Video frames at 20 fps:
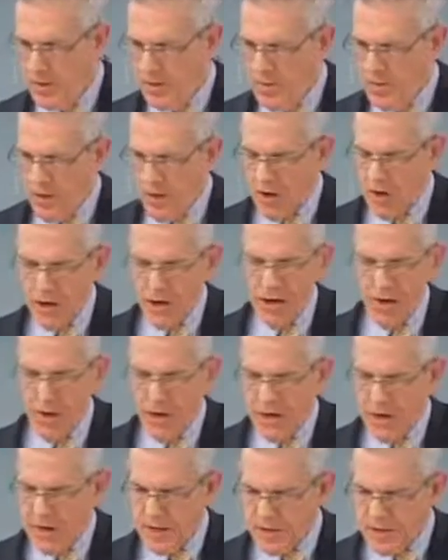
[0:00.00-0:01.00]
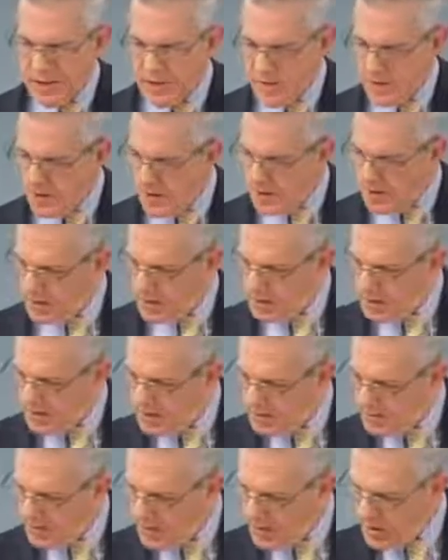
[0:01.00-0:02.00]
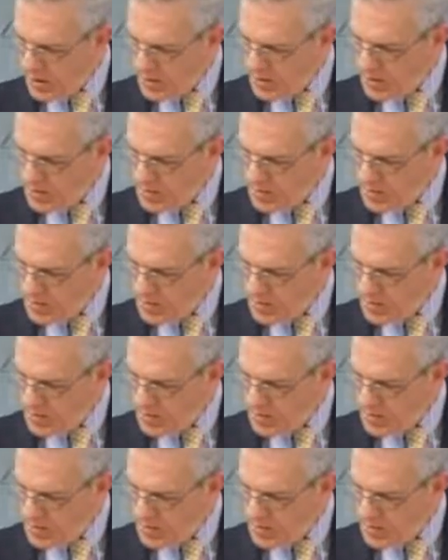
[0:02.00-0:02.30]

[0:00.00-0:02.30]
but our colleagues uh, have not